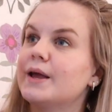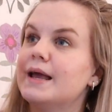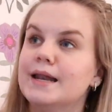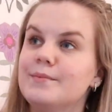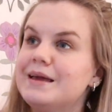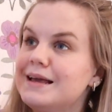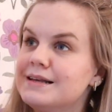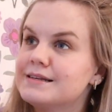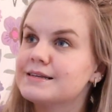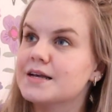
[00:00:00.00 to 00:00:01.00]

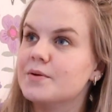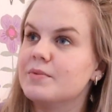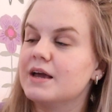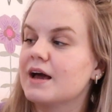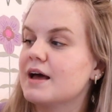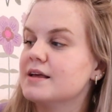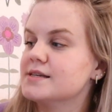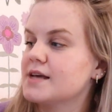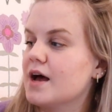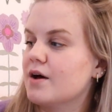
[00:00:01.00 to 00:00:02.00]
enemies
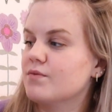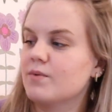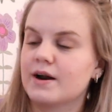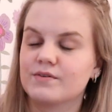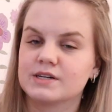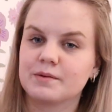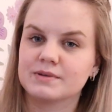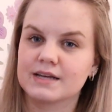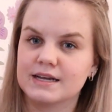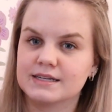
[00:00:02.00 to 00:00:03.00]
because of whatever type of
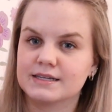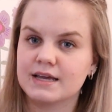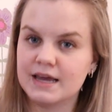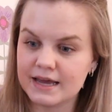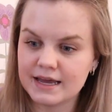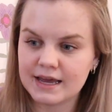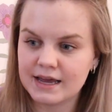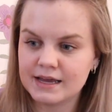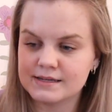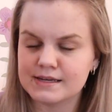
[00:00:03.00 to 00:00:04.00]
scientist he
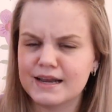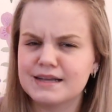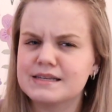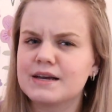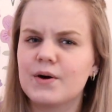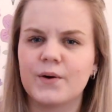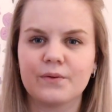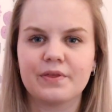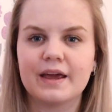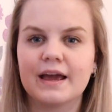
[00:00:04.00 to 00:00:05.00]
is. And it's like a
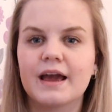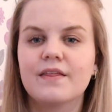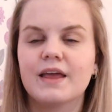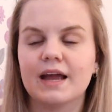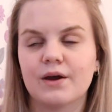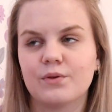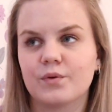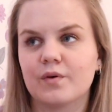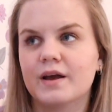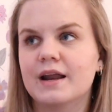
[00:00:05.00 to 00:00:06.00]
whole thing, and they go
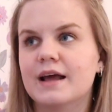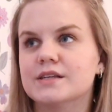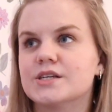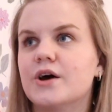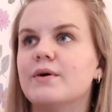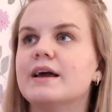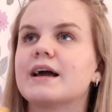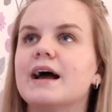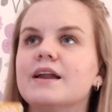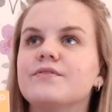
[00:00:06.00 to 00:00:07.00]
through it. And so it
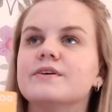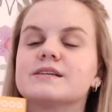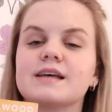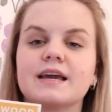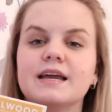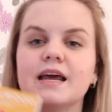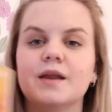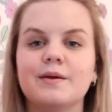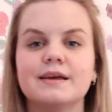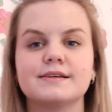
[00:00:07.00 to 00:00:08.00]
kind of feels like an
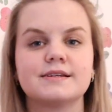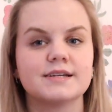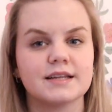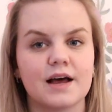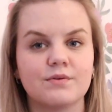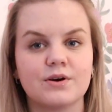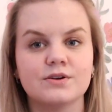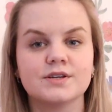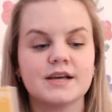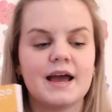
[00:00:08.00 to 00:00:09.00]
enemies to
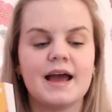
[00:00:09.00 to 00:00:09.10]
lovers.